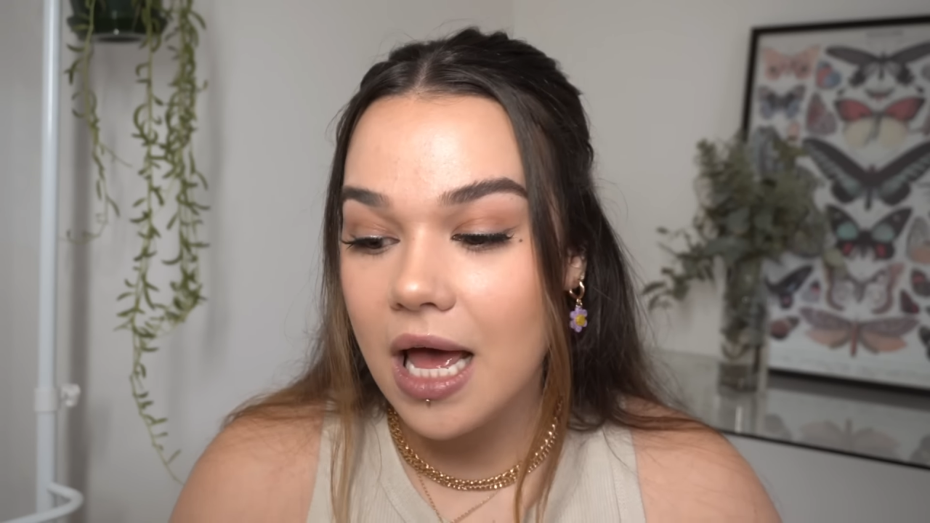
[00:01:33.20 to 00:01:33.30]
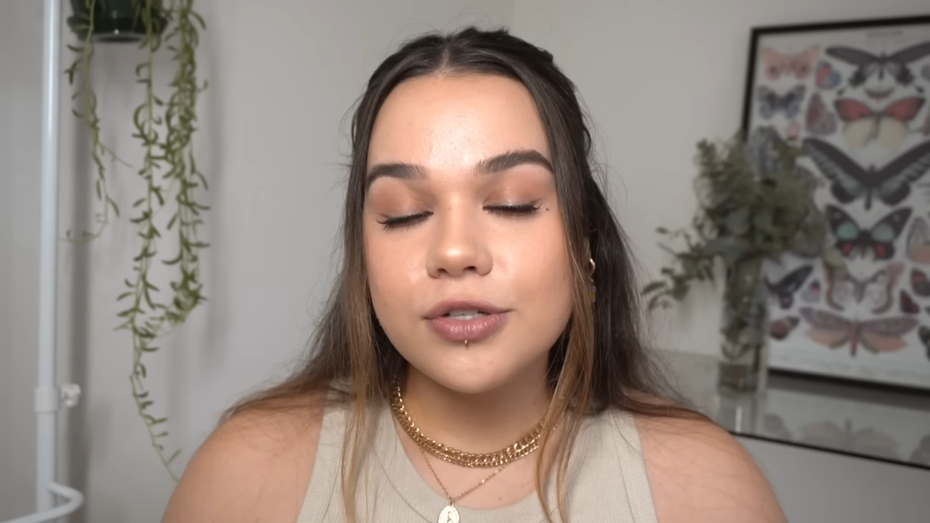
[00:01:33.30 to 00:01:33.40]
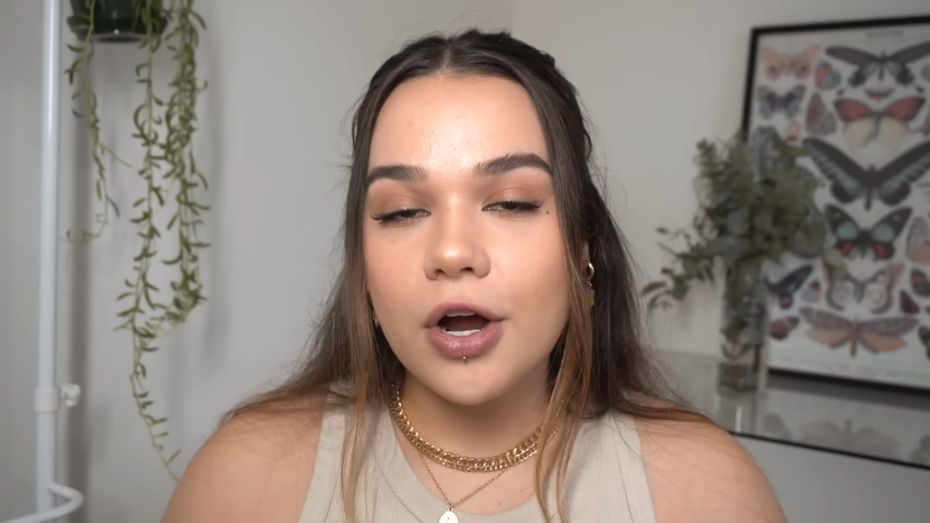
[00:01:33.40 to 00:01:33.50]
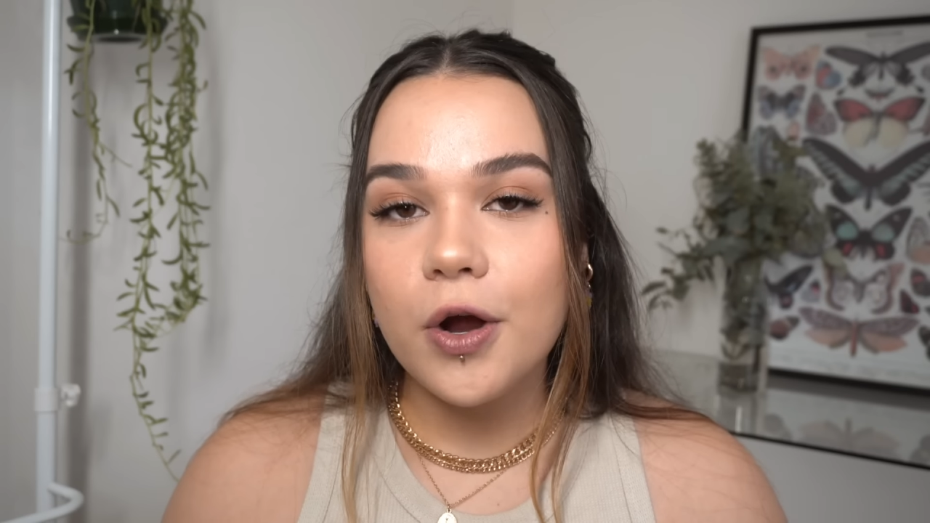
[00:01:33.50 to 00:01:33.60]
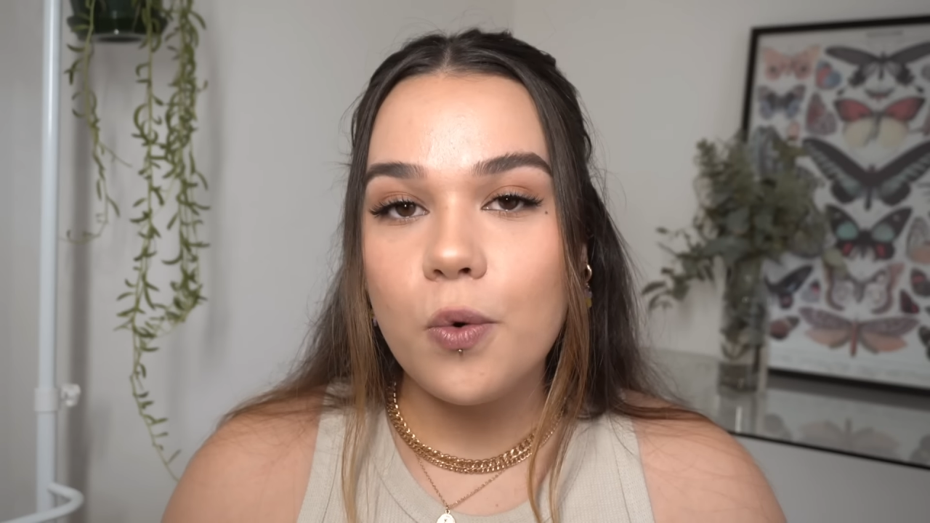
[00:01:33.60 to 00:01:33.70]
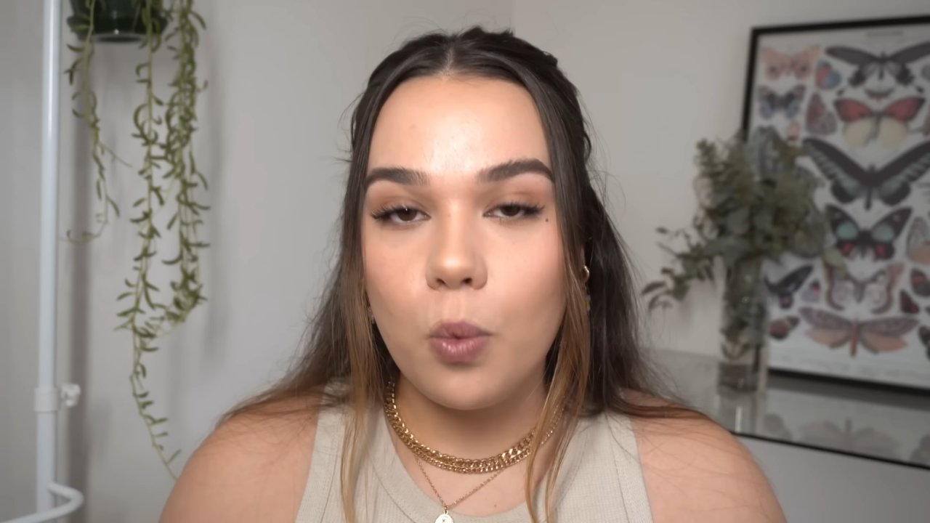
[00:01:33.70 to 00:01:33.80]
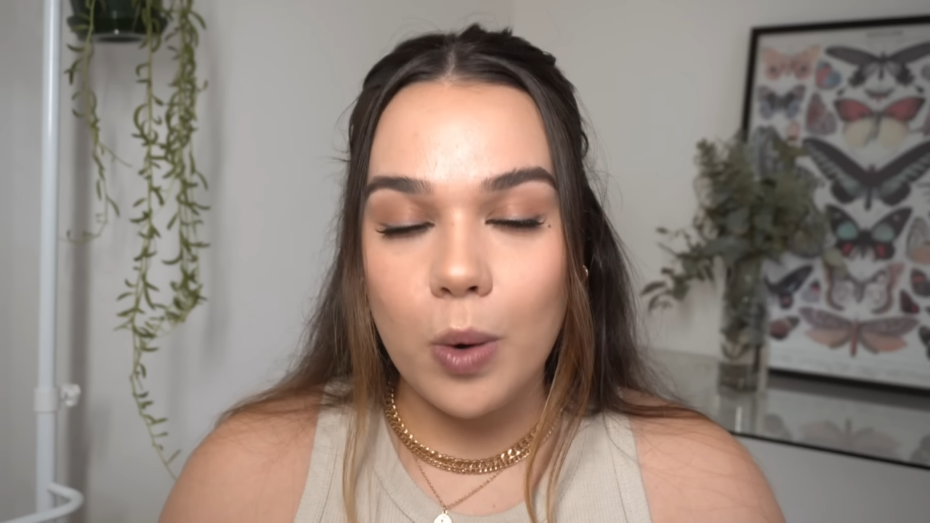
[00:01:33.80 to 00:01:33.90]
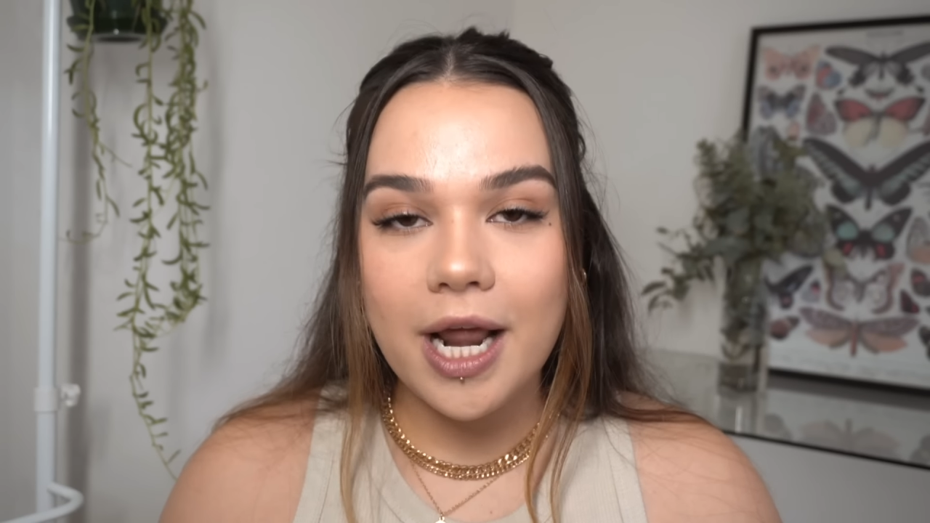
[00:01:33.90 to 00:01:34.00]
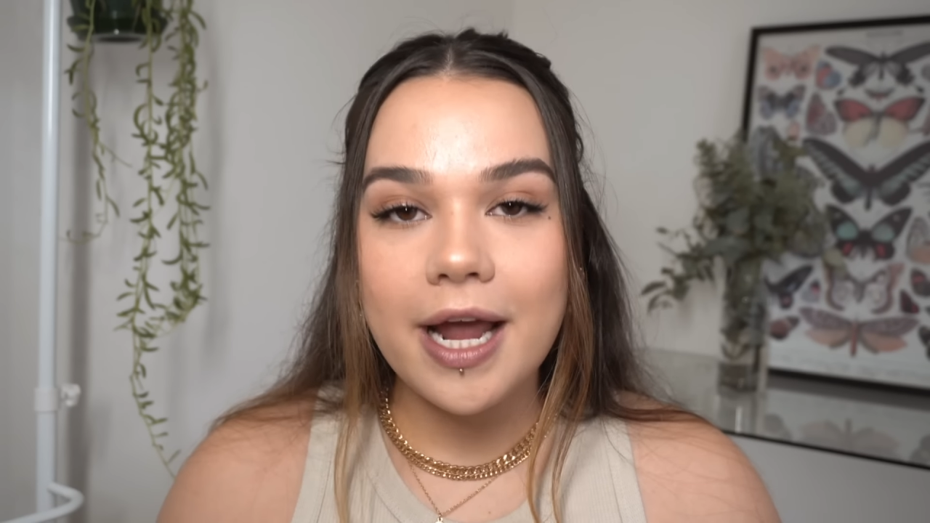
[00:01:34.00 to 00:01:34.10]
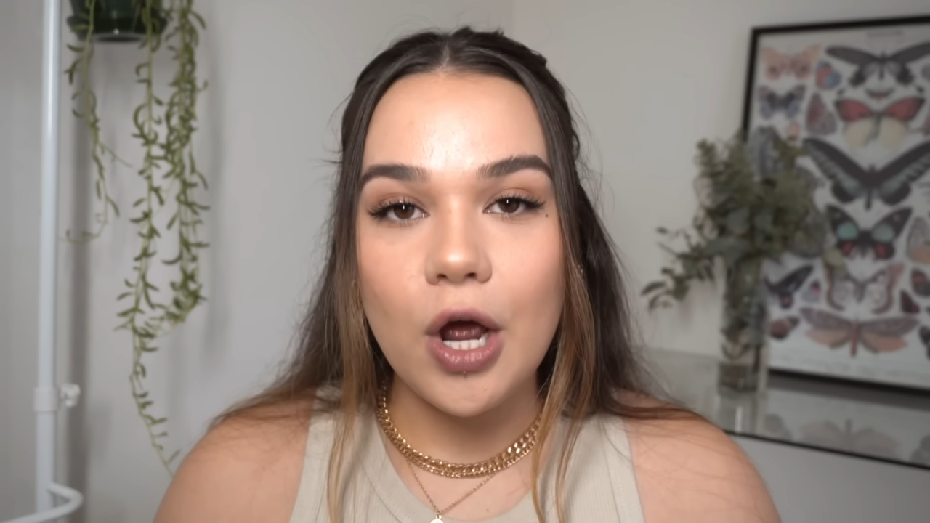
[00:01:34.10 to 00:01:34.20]
So
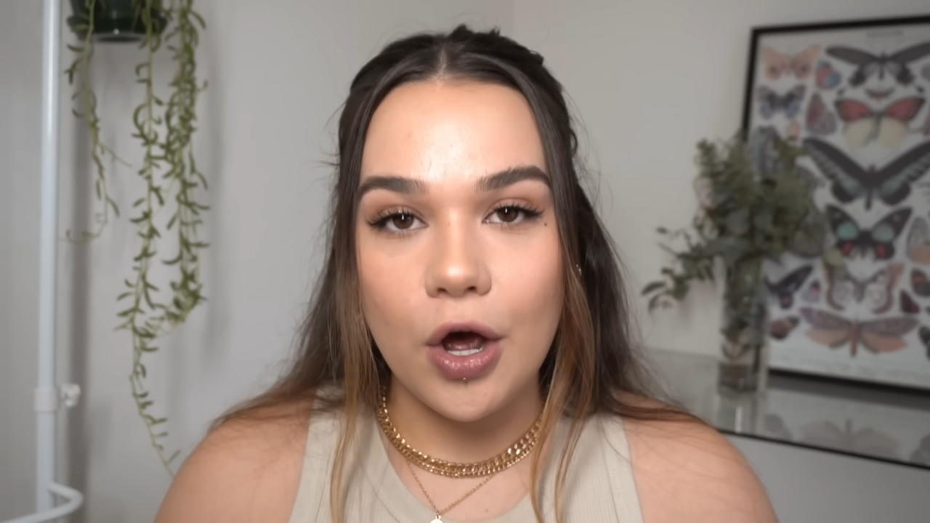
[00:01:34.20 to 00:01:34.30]
when I